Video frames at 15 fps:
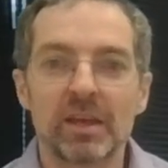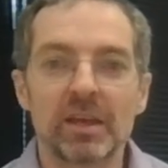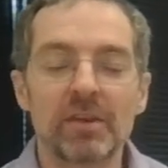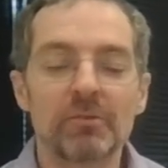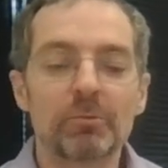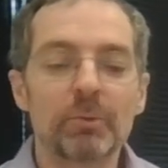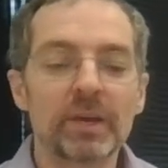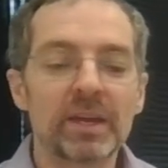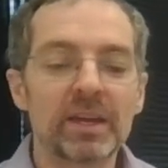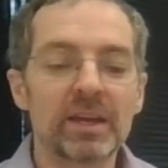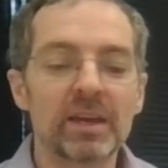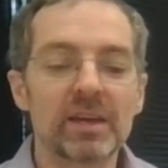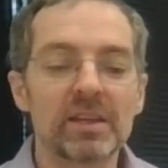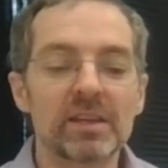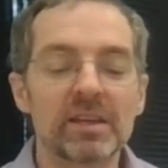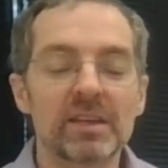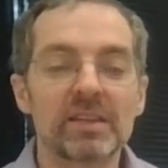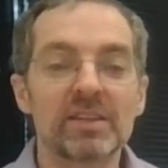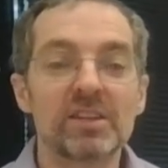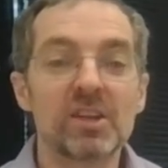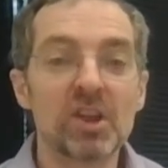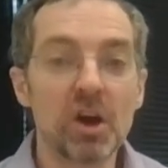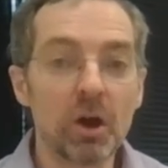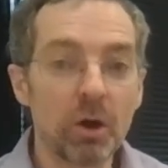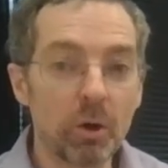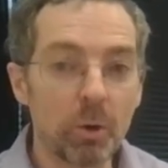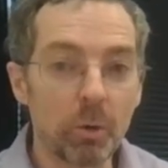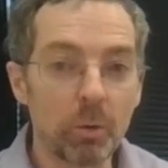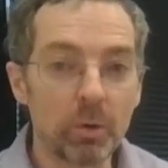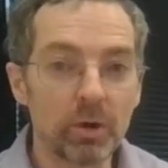If we
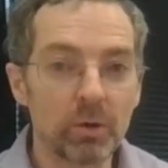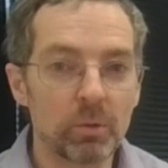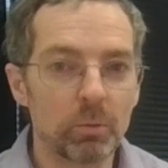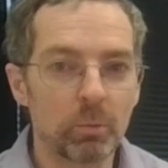know